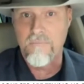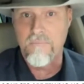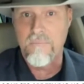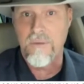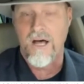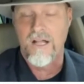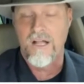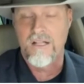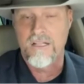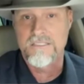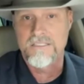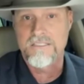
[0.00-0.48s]

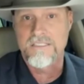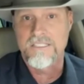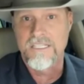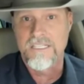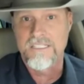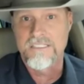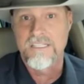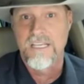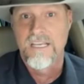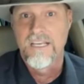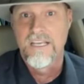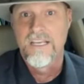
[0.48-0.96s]

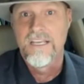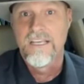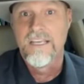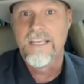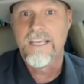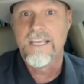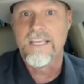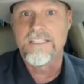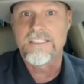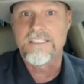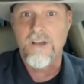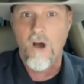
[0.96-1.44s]
policies
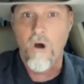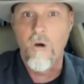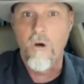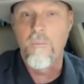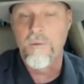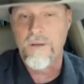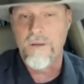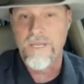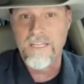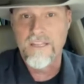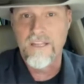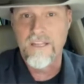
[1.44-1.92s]
is
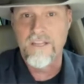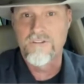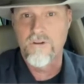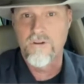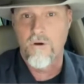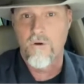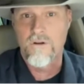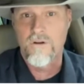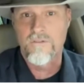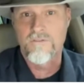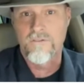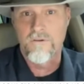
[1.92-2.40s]
opening the
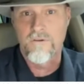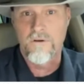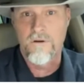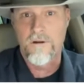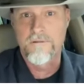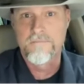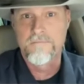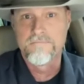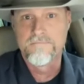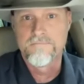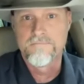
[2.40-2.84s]
door for.